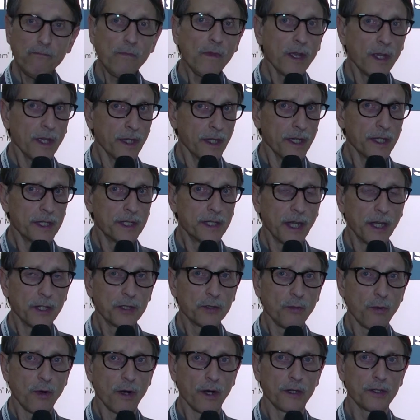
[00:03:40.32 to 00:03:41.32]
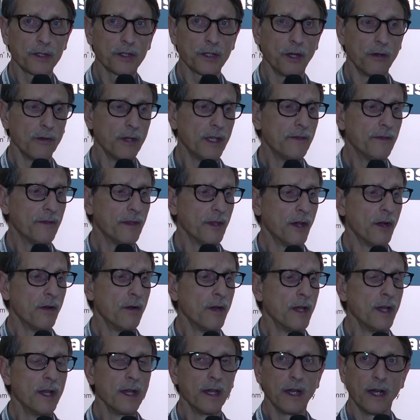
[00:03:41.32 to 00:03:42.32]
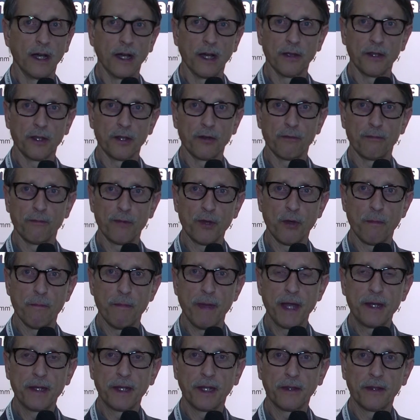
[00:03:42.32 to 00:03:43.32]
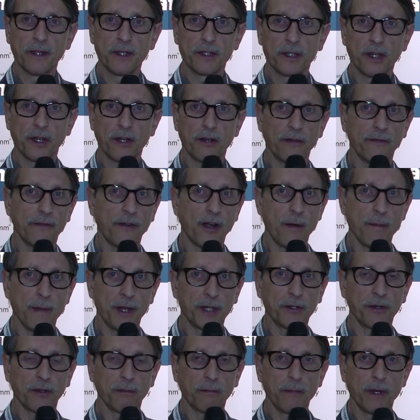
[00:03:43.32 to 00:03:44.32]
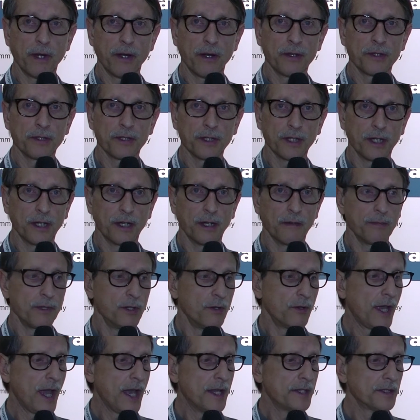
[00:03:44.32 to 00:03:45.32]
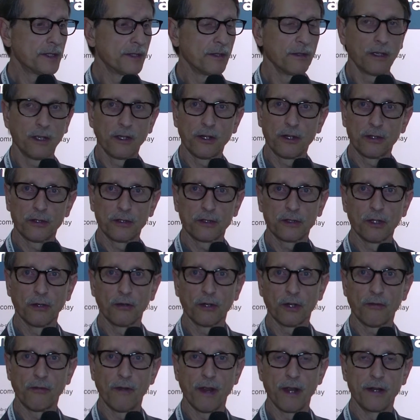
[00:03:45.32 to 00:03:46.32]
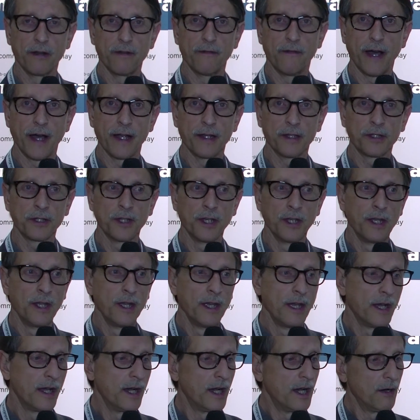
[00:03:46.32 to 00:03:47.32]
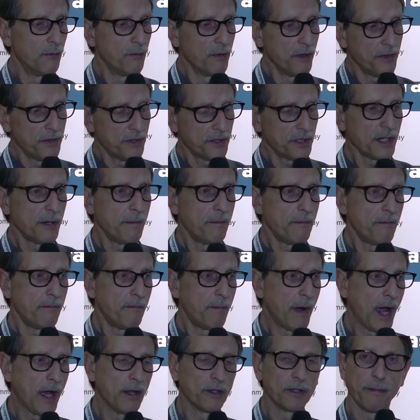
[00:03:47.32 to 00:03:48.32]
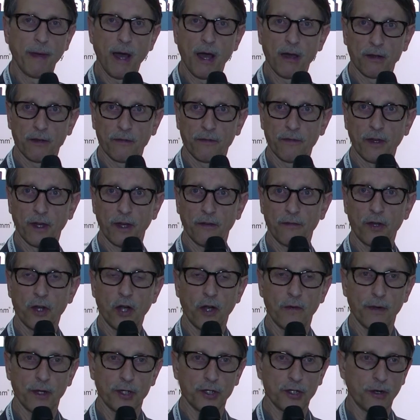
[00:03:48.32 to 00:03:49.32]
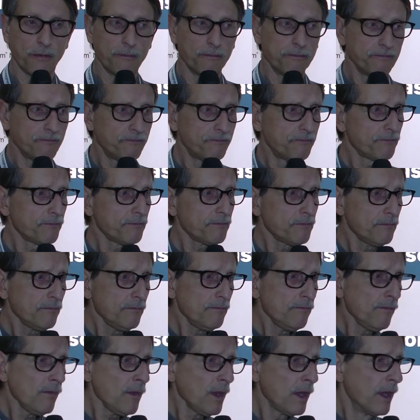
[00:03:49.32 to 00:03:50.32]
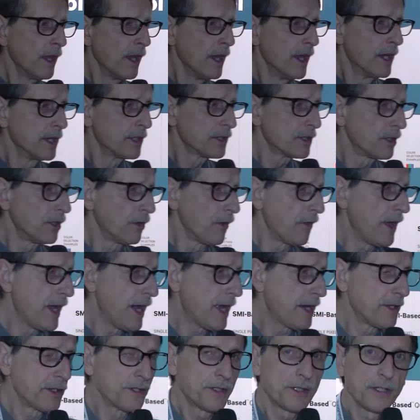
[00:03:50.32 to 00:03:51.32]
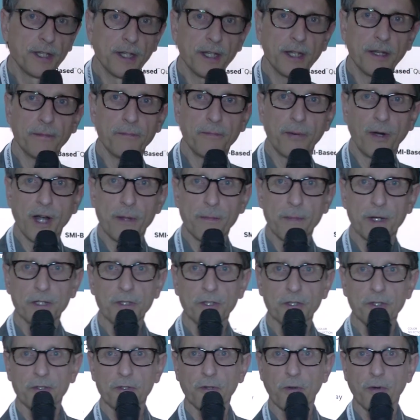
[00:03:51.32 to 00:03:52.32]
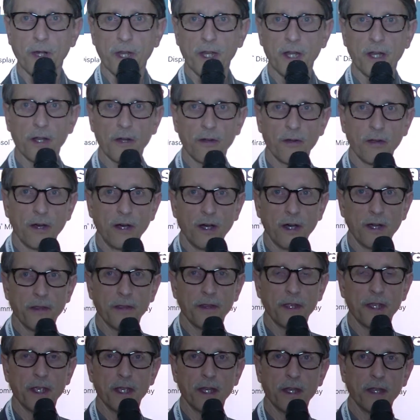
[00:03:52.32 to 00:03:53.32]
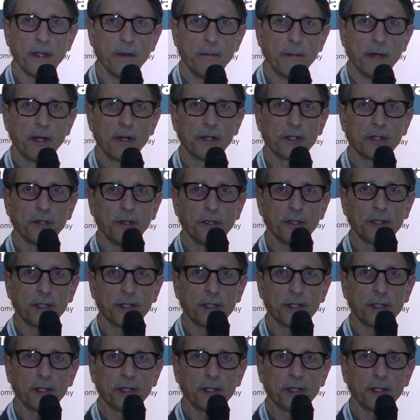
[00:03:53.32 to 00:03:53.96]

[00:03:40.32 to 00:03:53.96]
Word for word: it, it does work. So even though uh, you're, you're bending these interferometric mirrors, you can still, still create a device with some mild amount of, of curvature. So that is pretty much the story here on the, the Mirasol